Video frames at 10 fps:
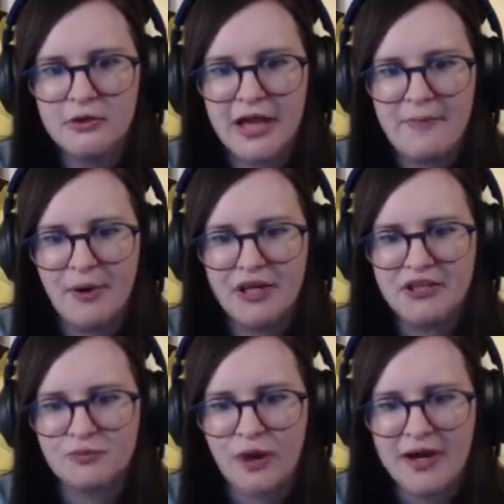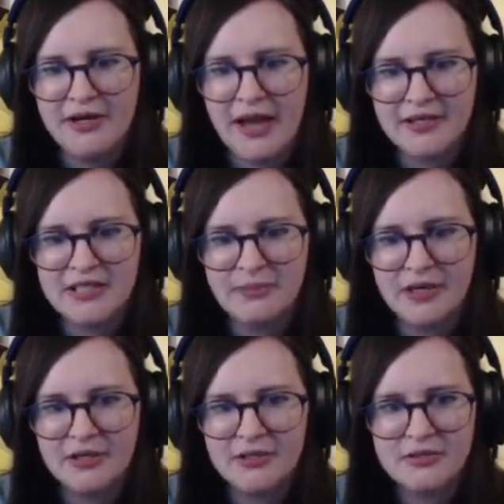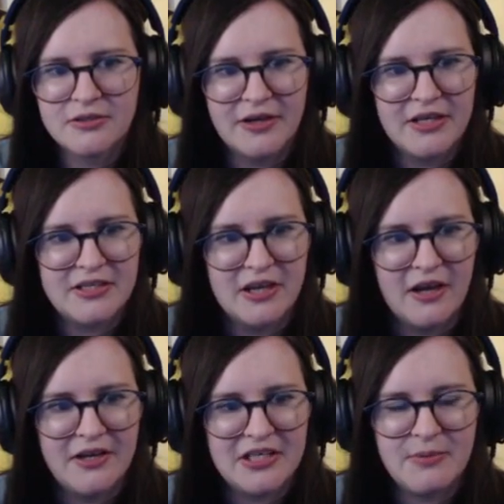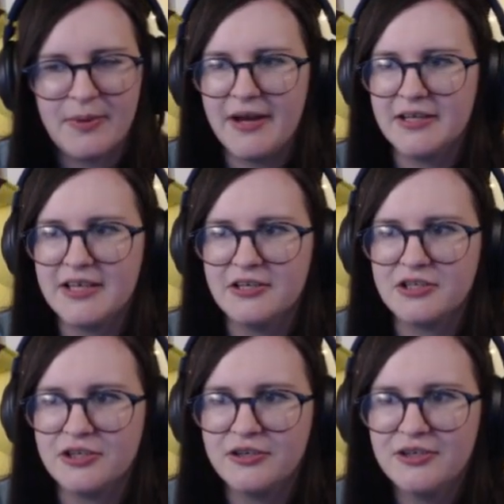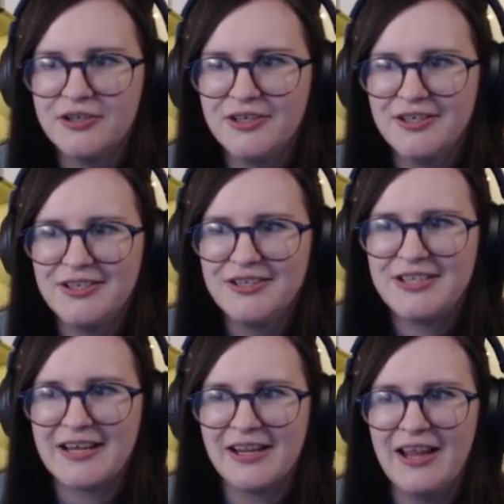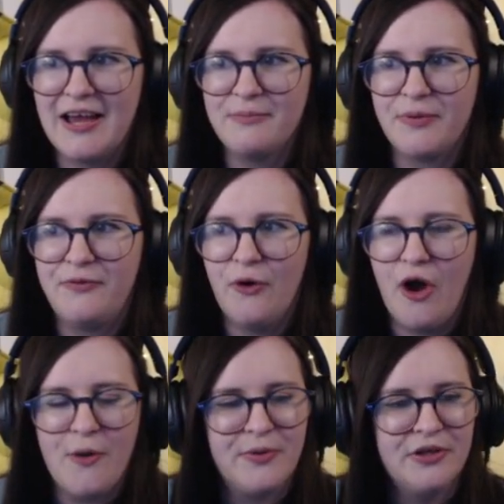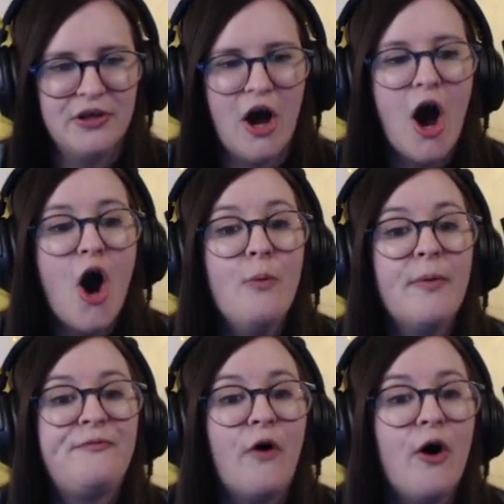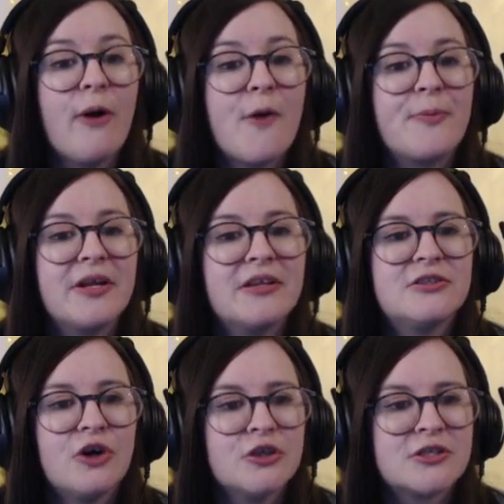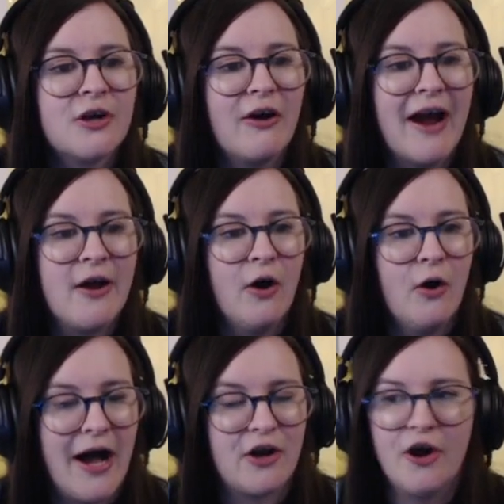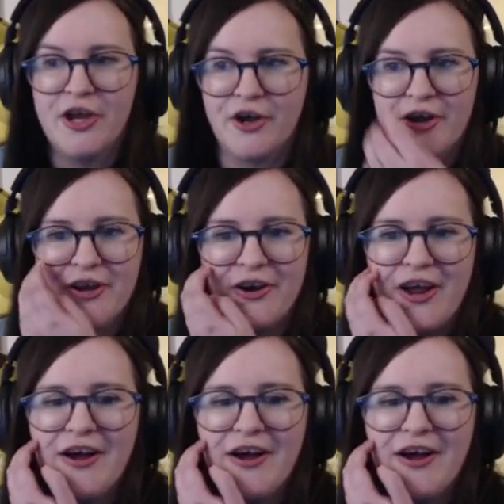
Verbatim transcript: Okay, Bonnie's right next to me, so I need to I need to be paying attention. Check the light before opening. The oh, before opening the doors. All right, got you, got you, got it.